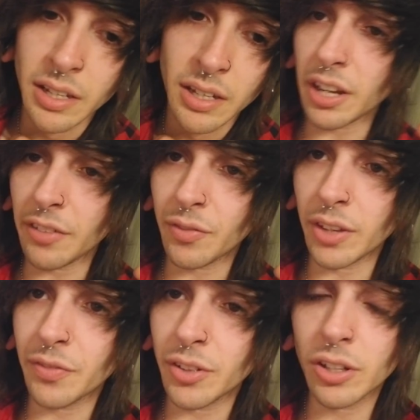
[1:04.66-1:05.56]

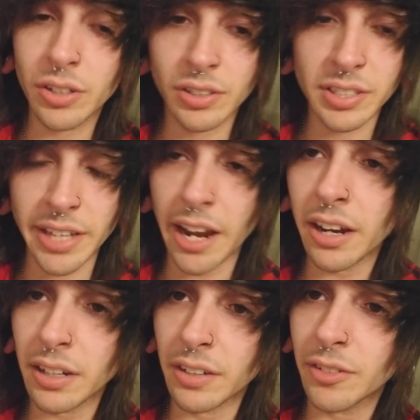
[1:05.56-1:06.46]
If you're
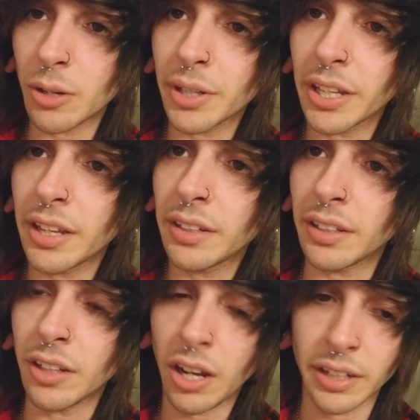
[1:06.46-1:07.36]
scared of going in
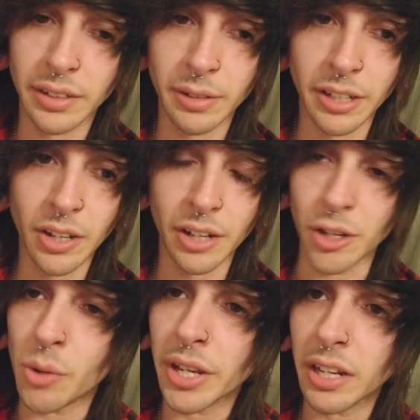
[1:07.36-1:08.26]
and not
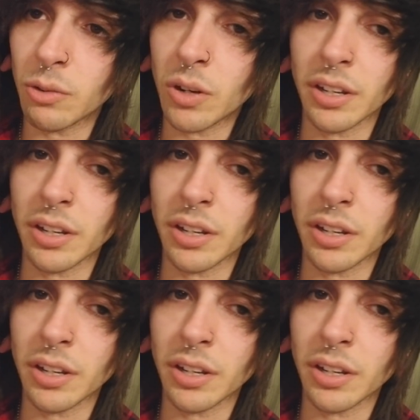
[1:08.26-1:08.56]
knowing anyone